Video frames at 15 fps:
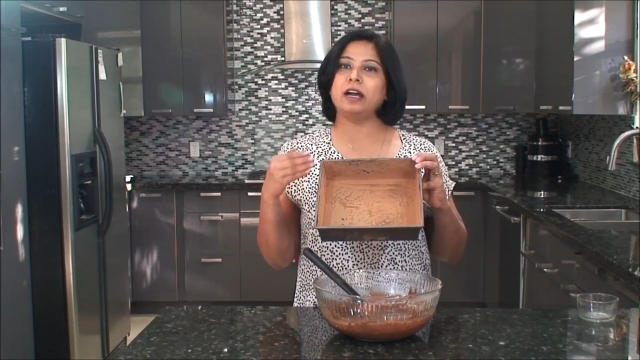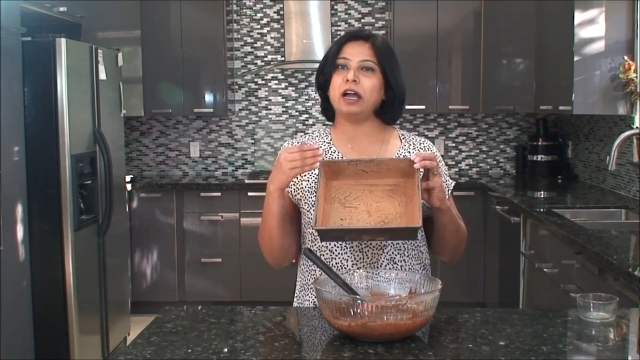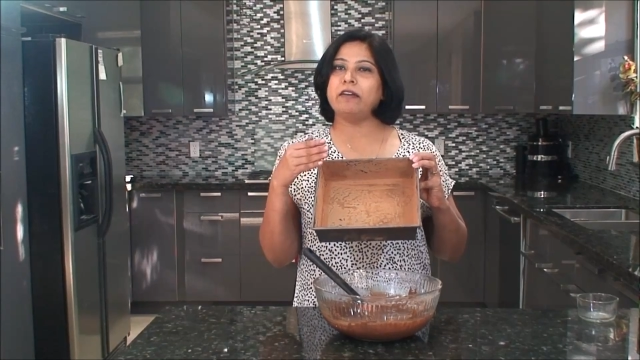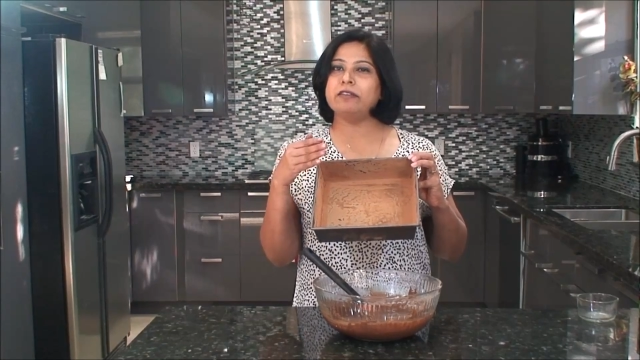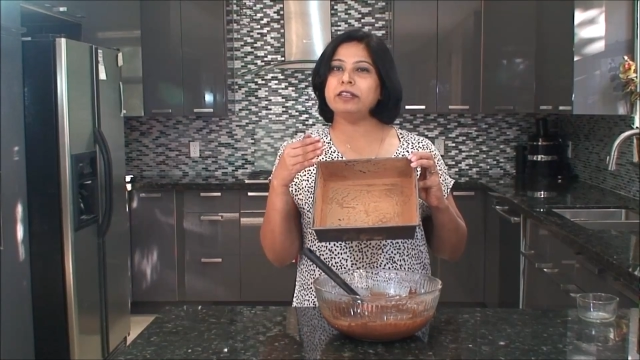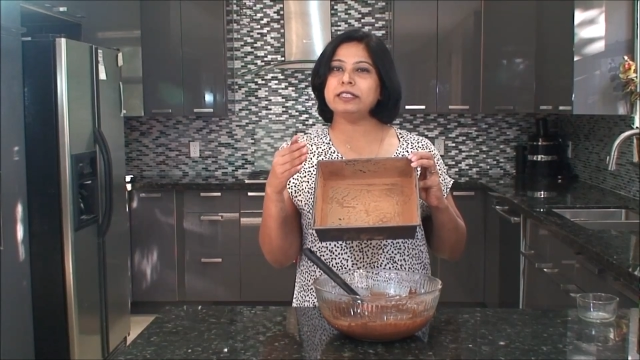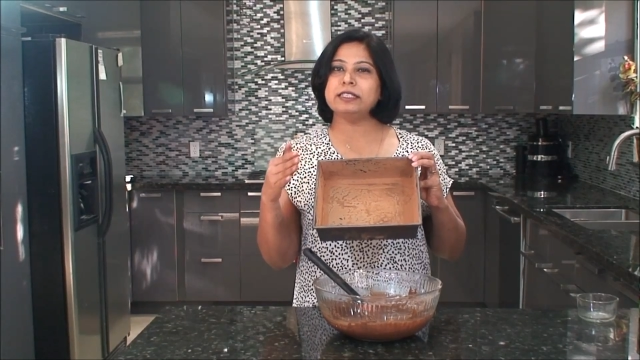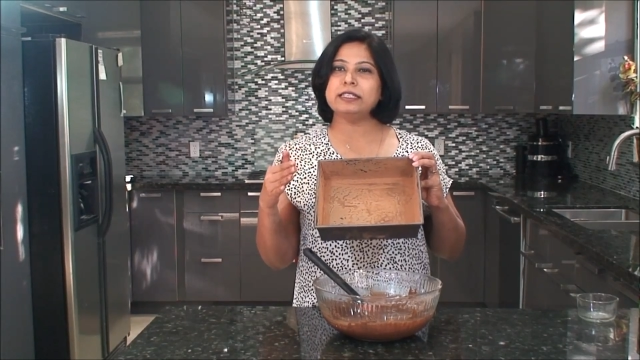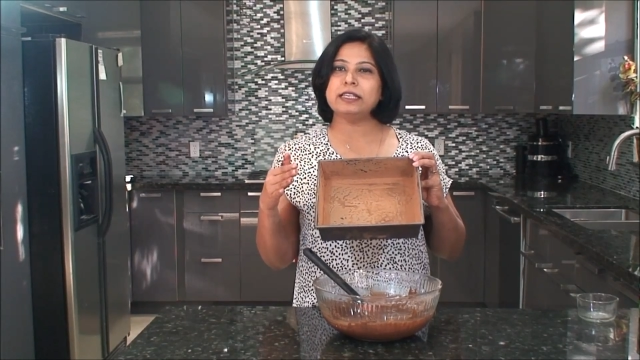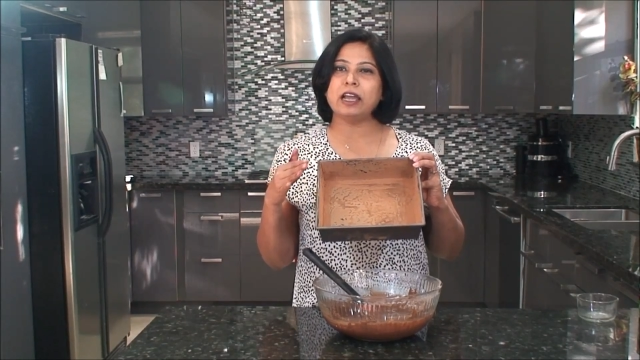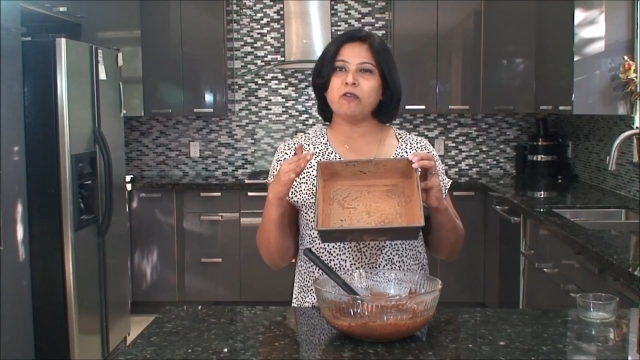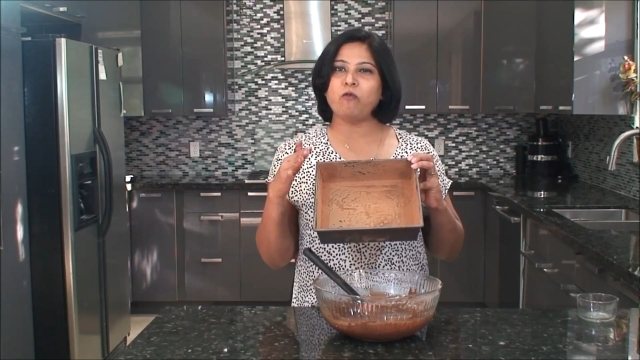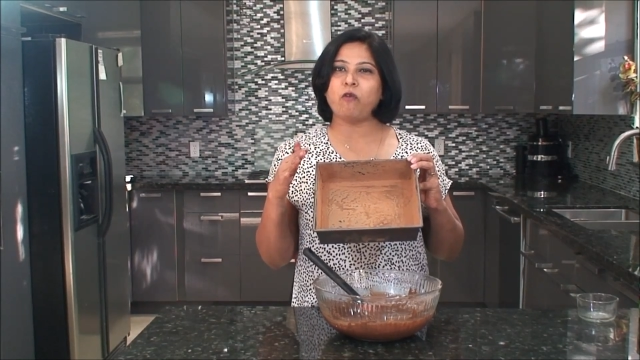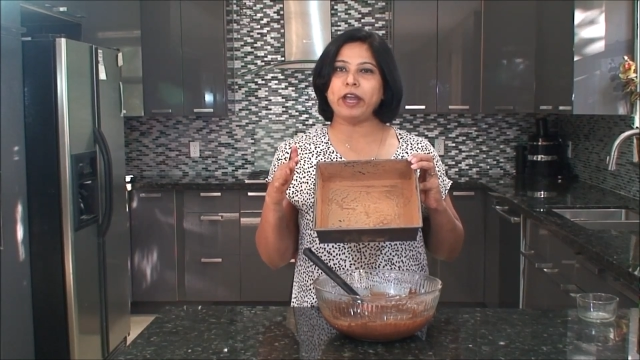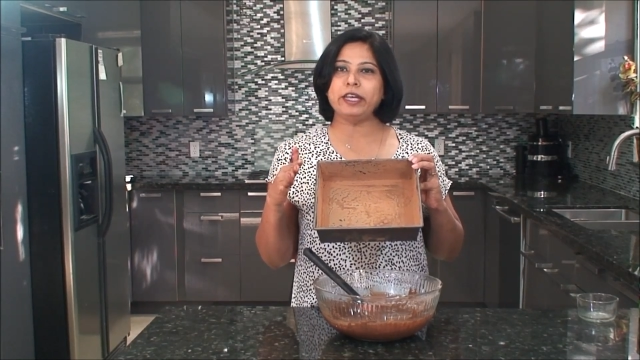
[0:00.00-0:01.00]
I will see
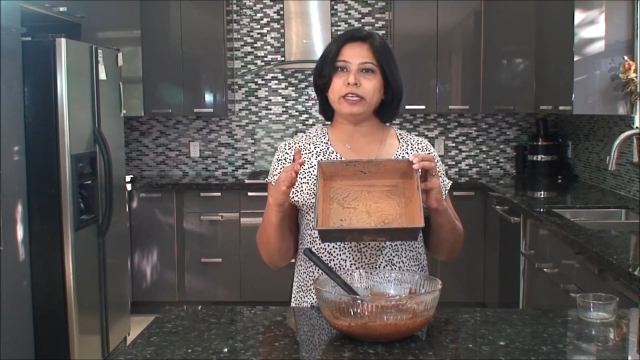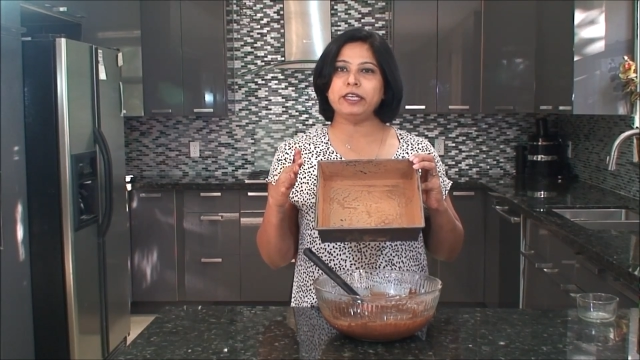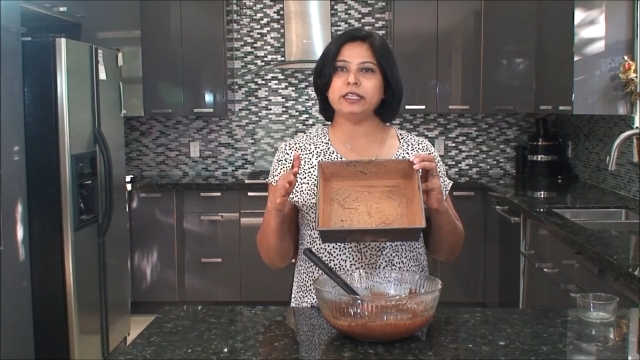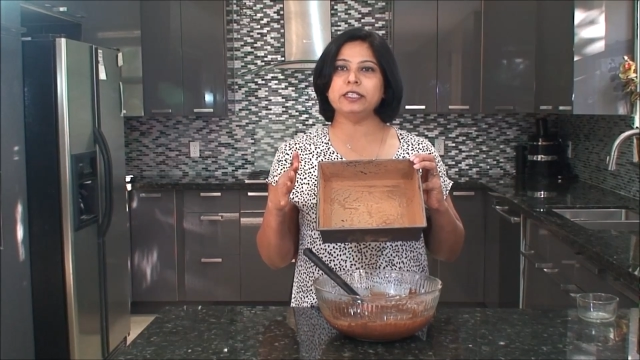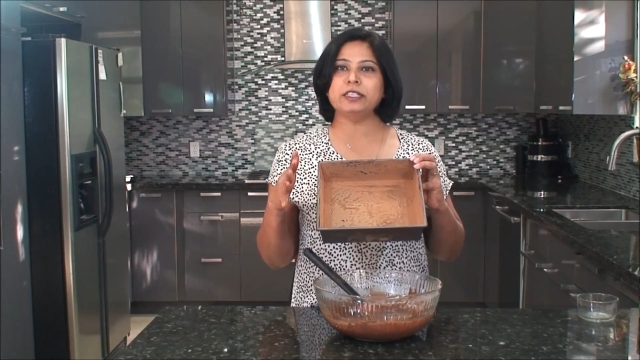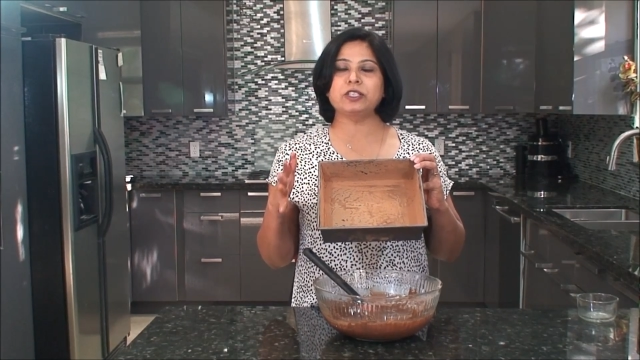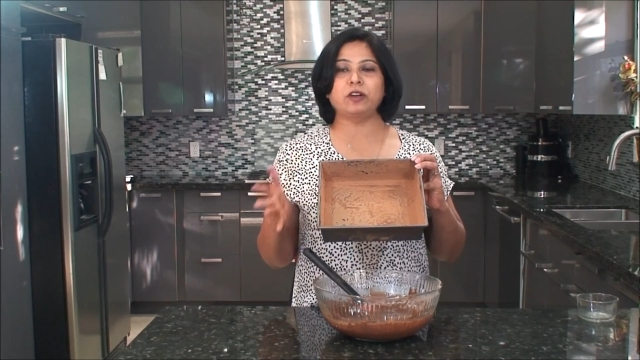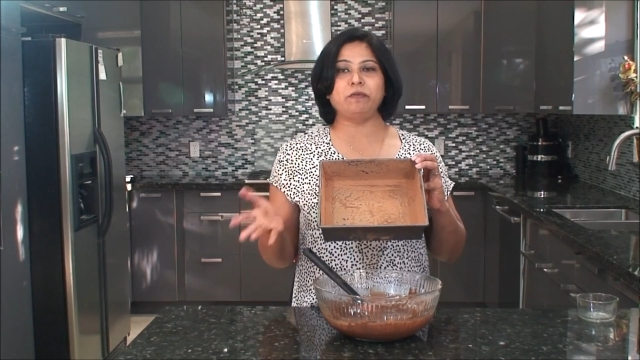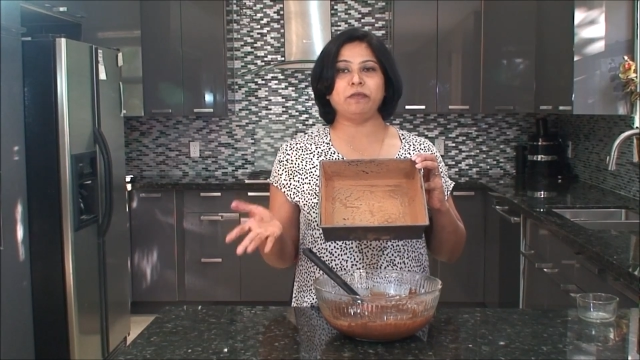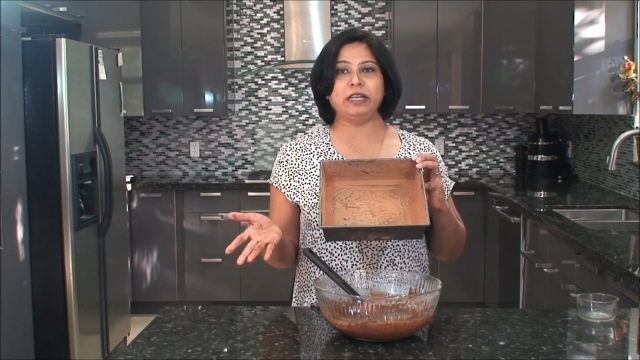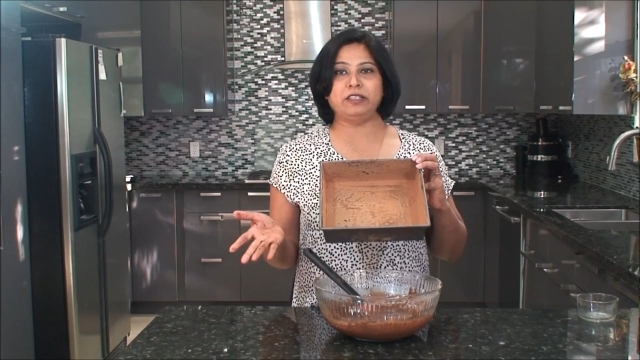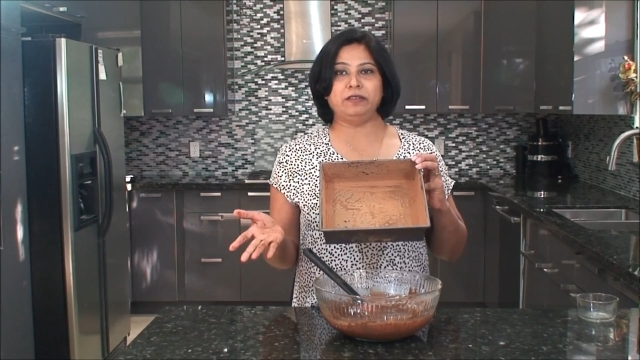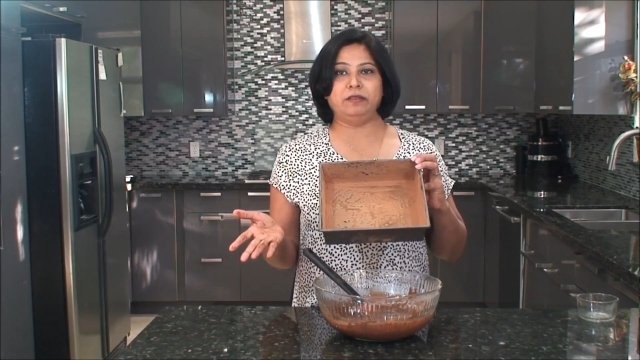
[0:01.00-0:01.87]
like white dust on my